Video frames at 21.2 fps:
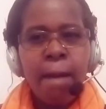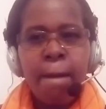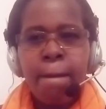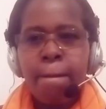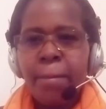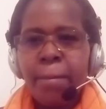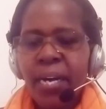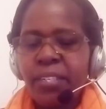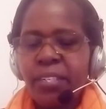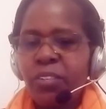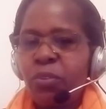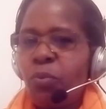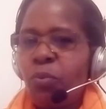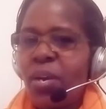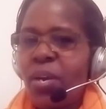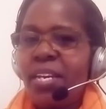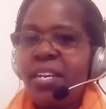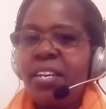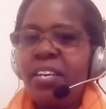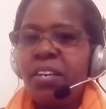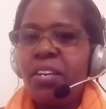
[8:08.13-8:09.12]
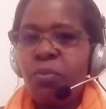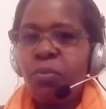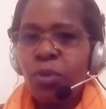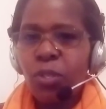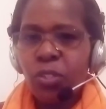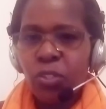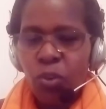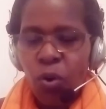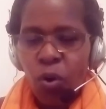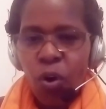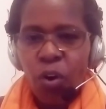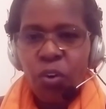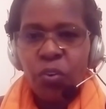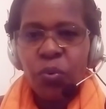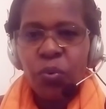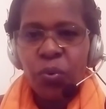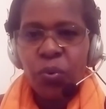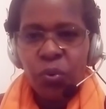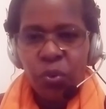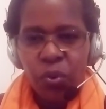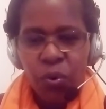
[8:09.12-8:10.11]
but when he was all
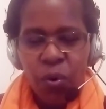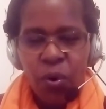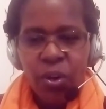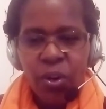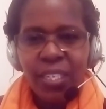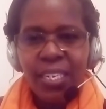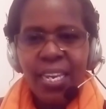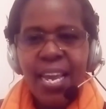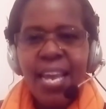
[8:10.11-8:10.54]
grown,